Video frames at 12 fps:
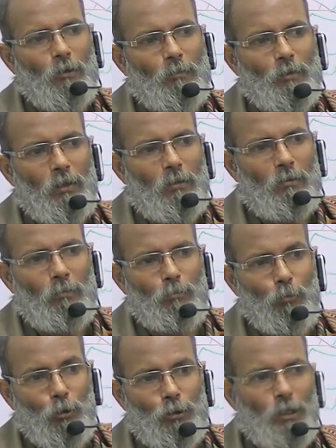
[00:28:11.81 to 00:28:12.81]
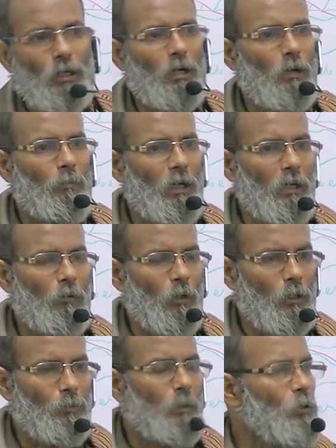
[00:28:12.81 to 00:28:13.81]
of the posterior malleolus.